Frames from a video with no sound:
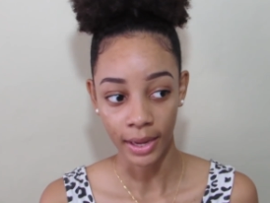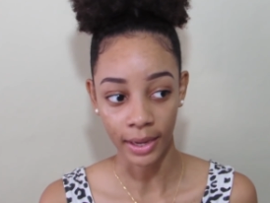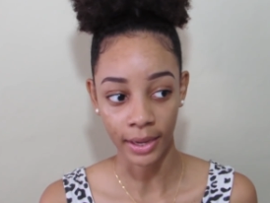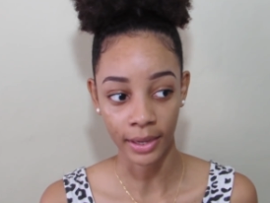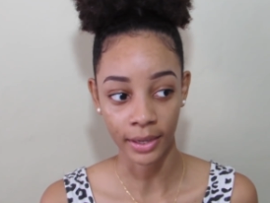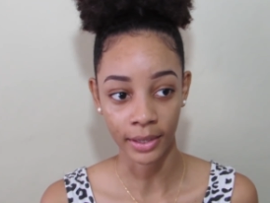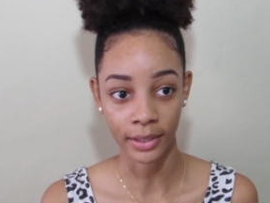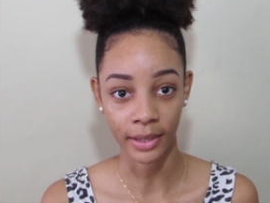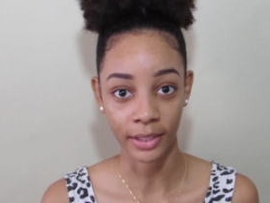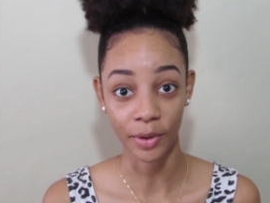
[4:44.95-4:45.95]

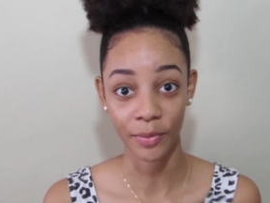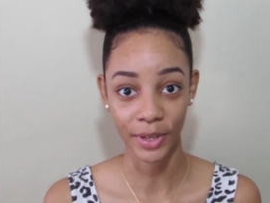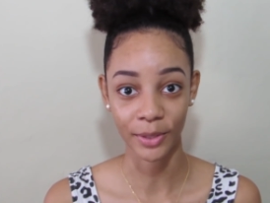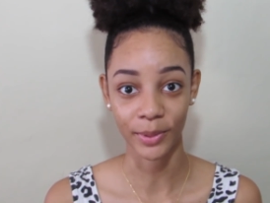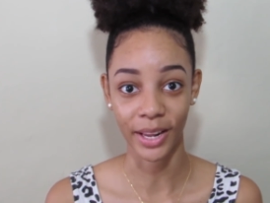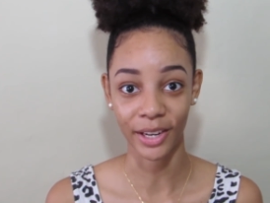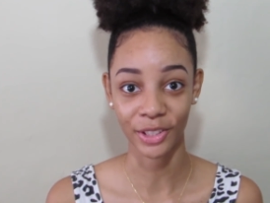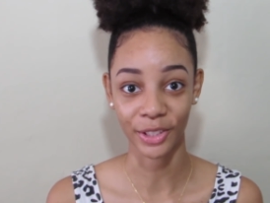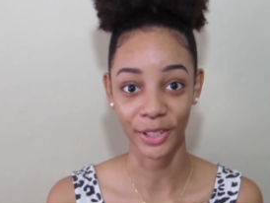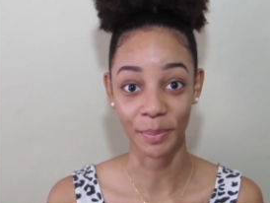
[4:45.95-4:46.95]
and your face will
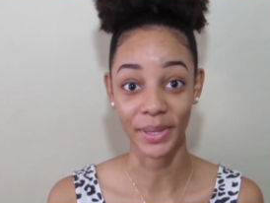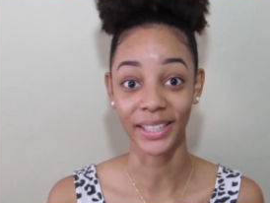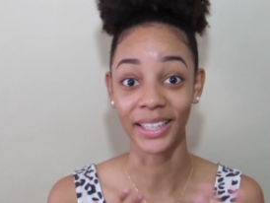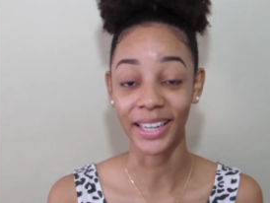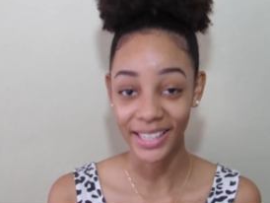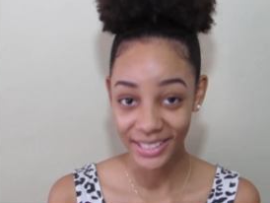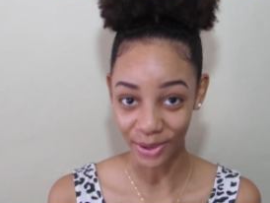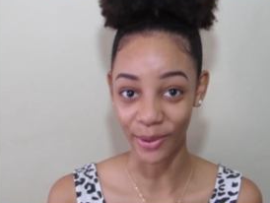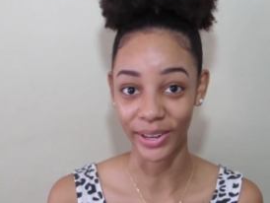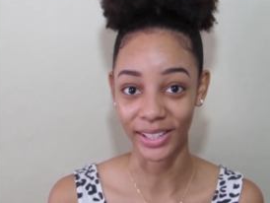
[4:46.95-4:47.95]
actually be less
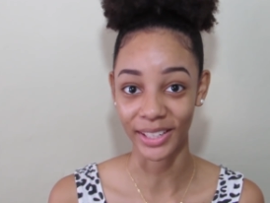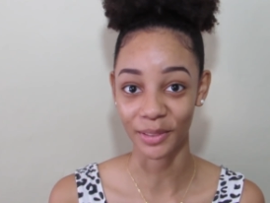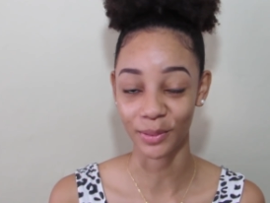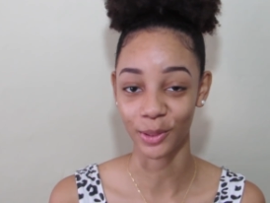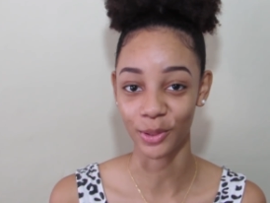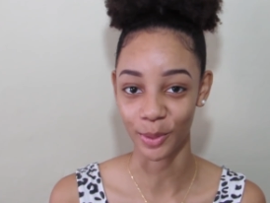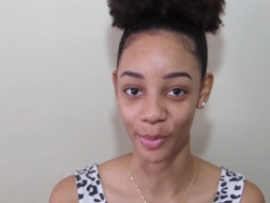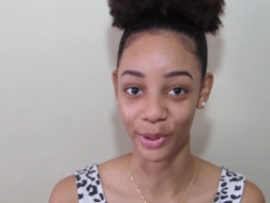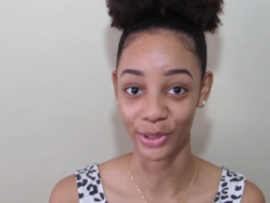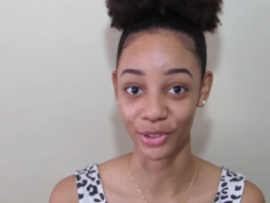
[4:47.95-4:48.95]
oily if you use the
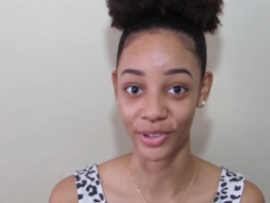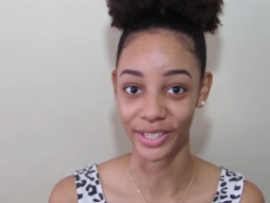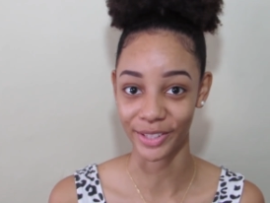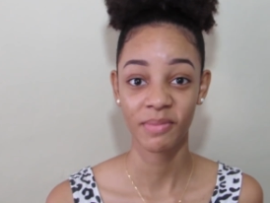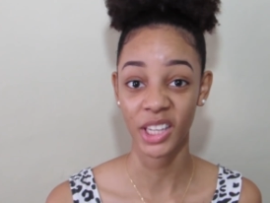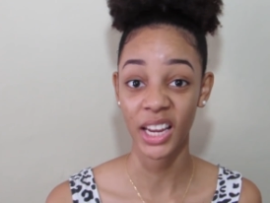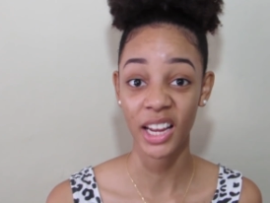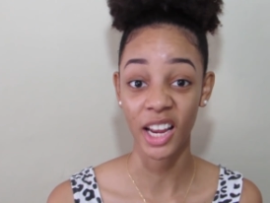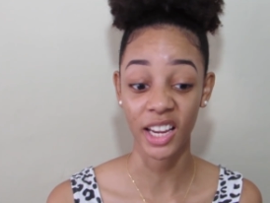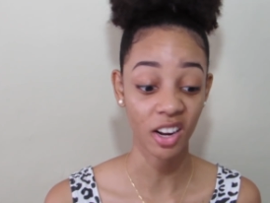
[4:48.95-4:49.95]
moisturizer. So
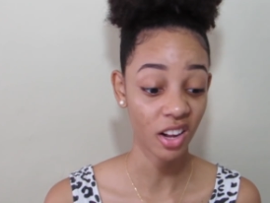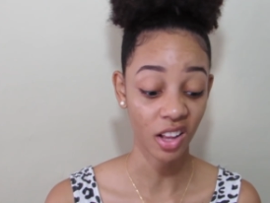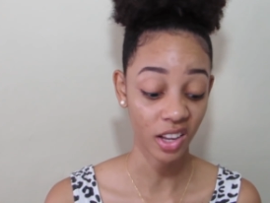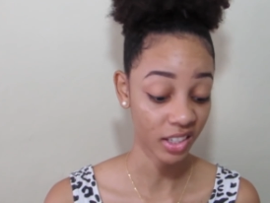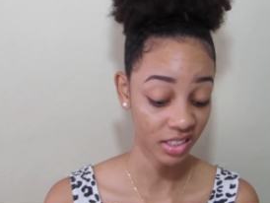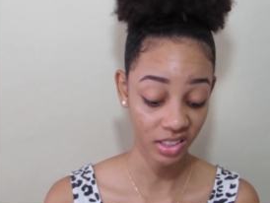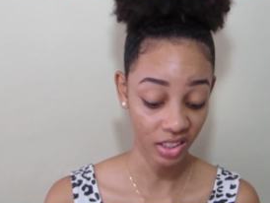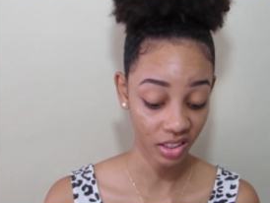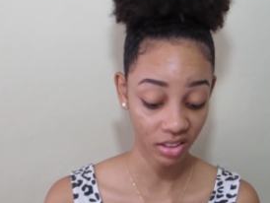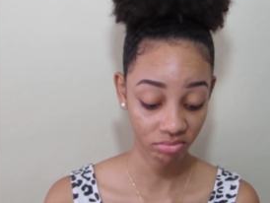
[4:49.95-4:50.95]
yeah, in all
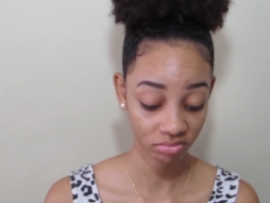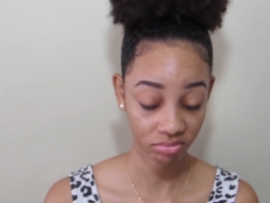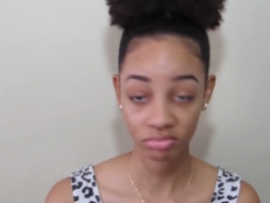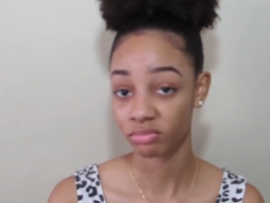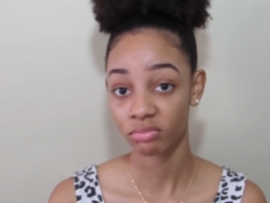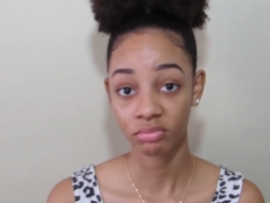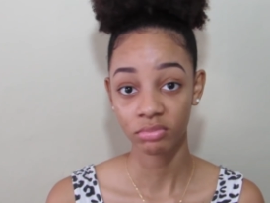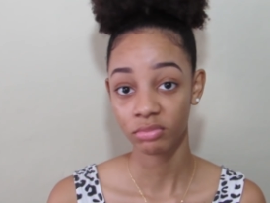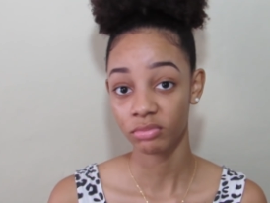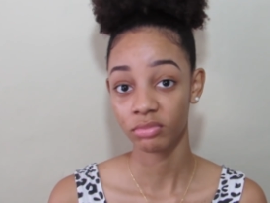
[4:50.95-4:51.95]
honesty,
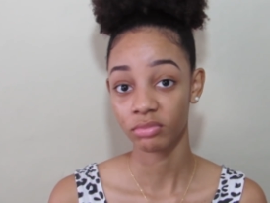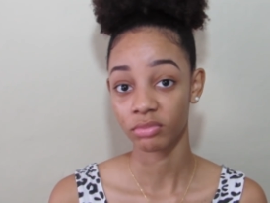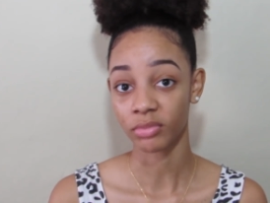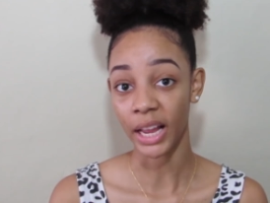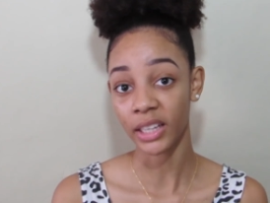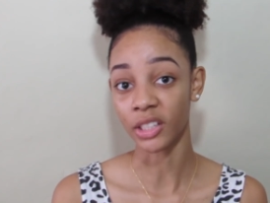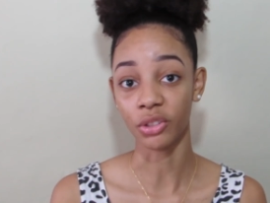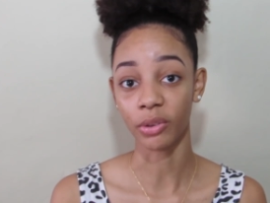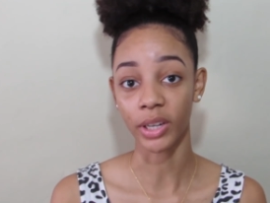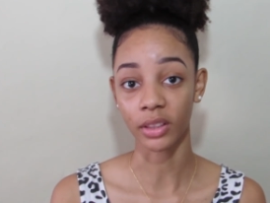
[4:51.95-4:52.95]
I didn't
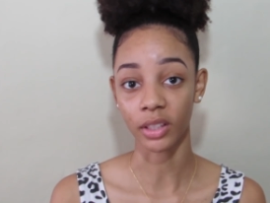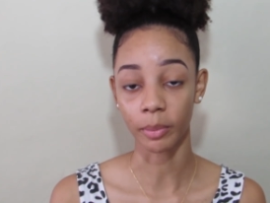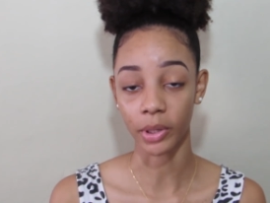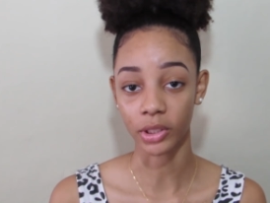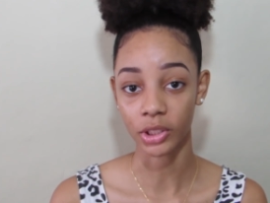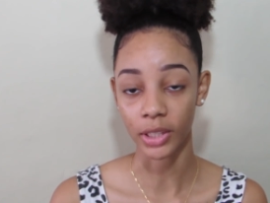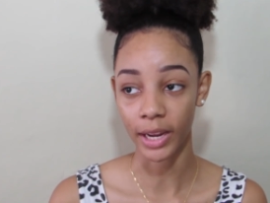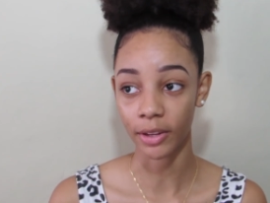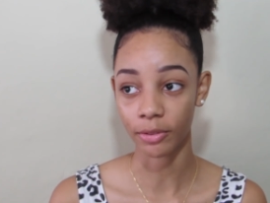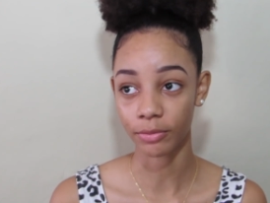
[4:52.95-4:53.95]
do anything much.
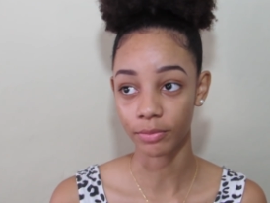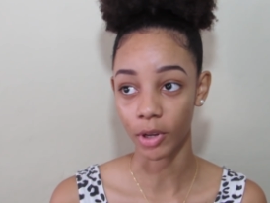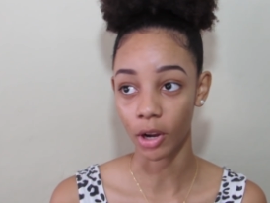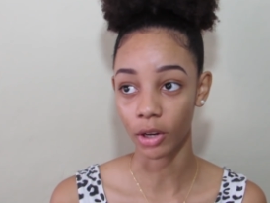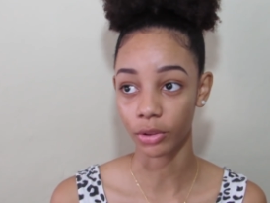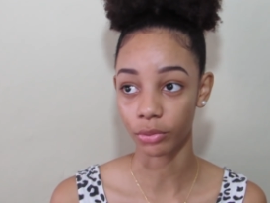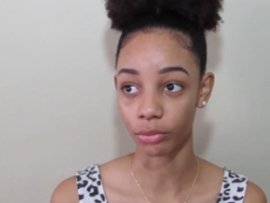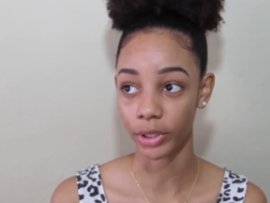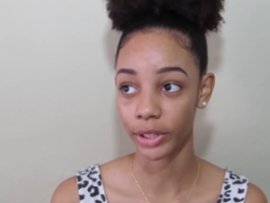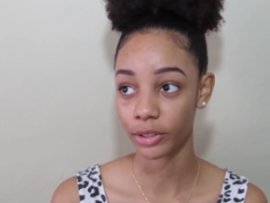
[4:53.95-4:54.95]
I've gone
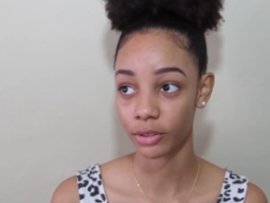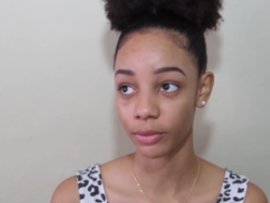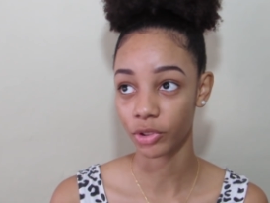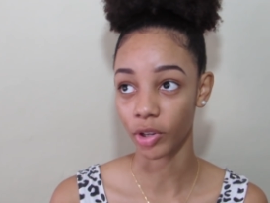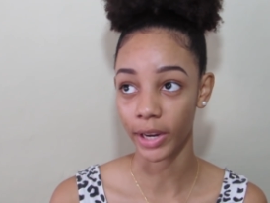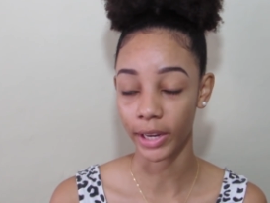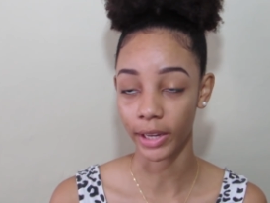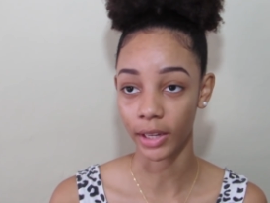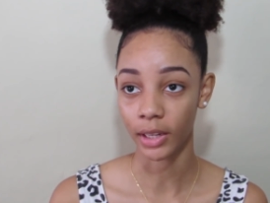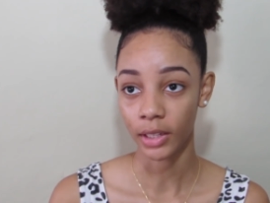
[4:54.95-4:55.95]
through years of
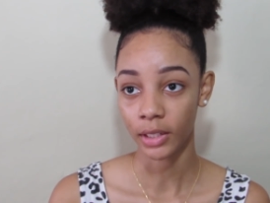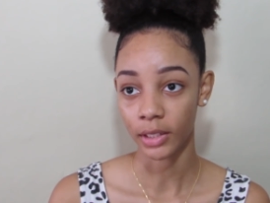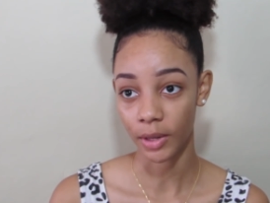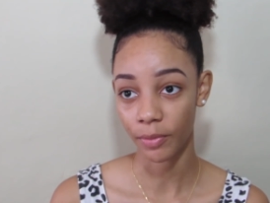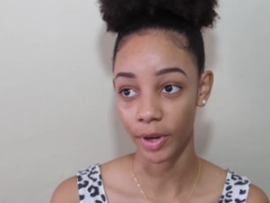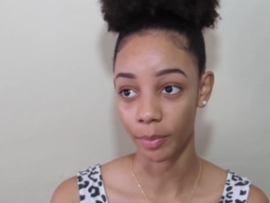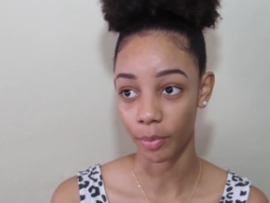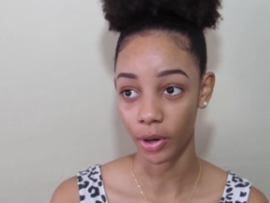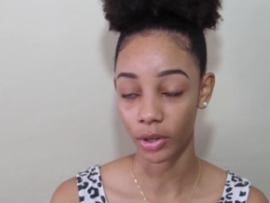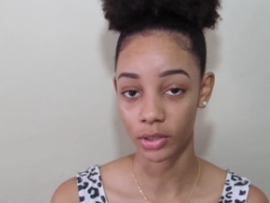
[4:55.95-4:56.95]
trying different
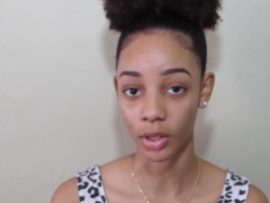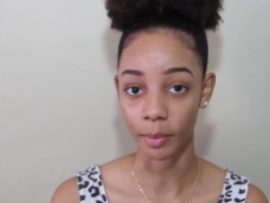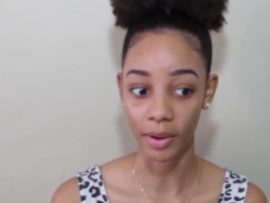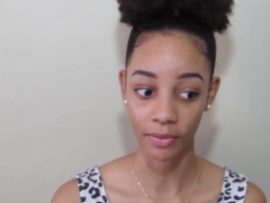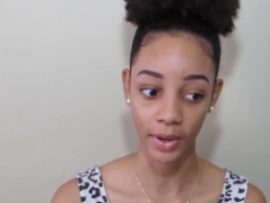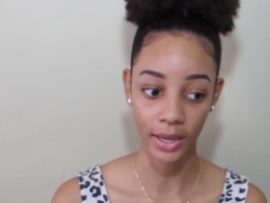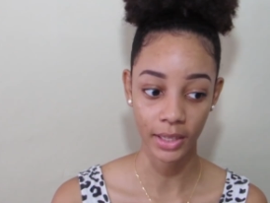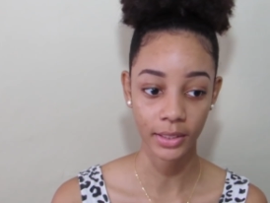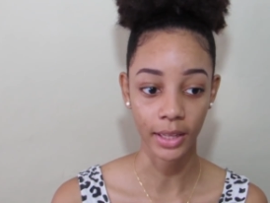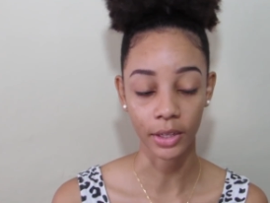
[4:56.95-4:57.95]
products on my
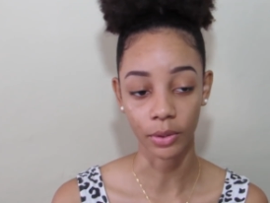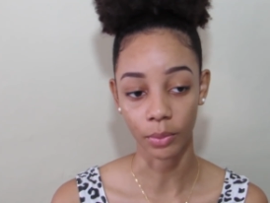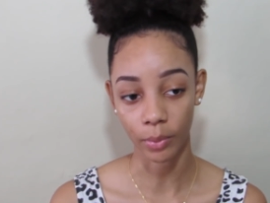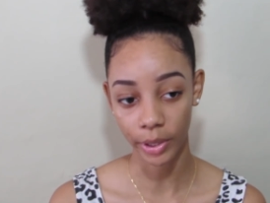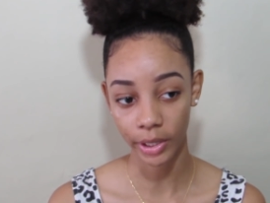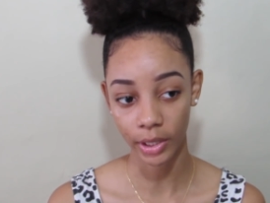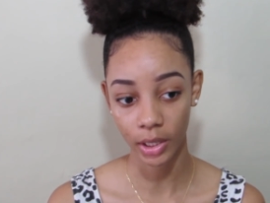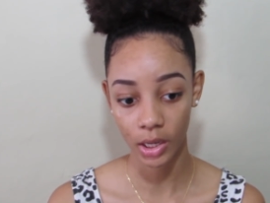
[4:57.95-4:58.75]
face that didn't work,